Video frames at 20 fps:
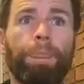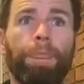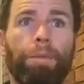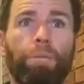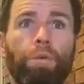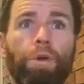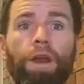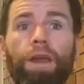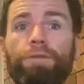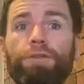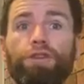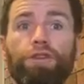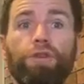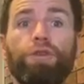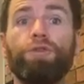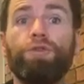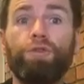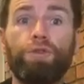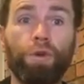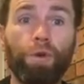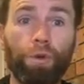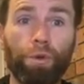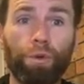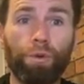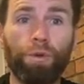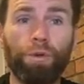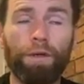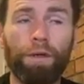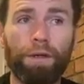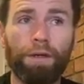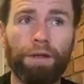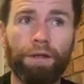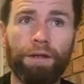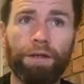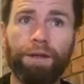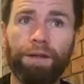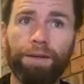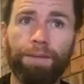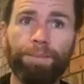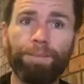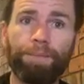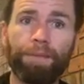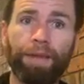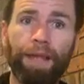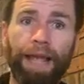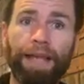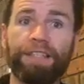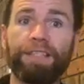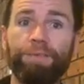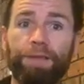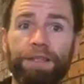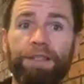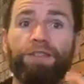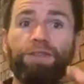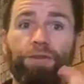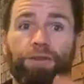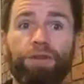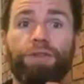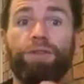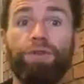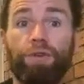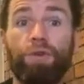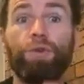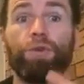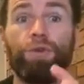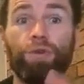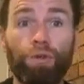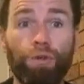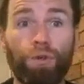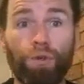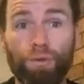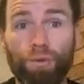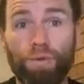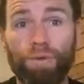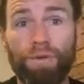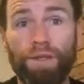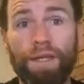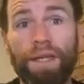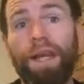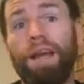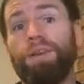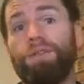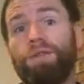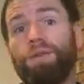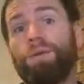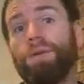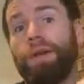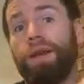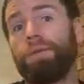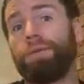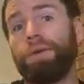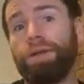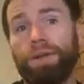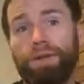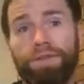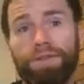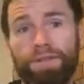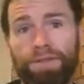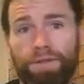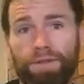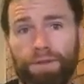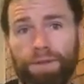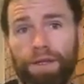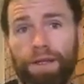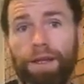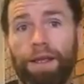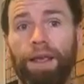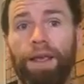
whatever you do has to be suited to you. You can't do what everyone else is doing.